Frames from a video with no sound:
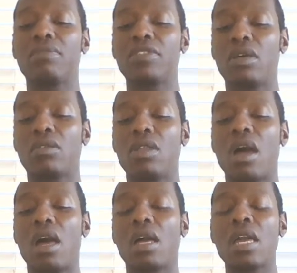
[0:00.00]
for so
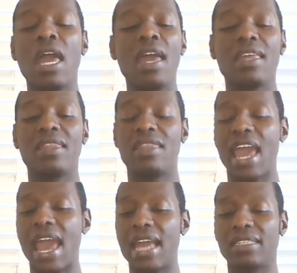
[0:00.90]
long
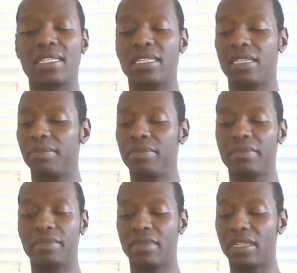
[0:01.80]
that
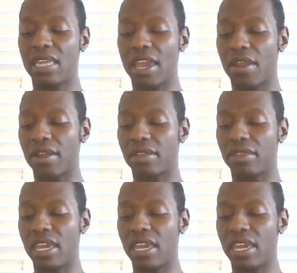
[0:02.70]
they're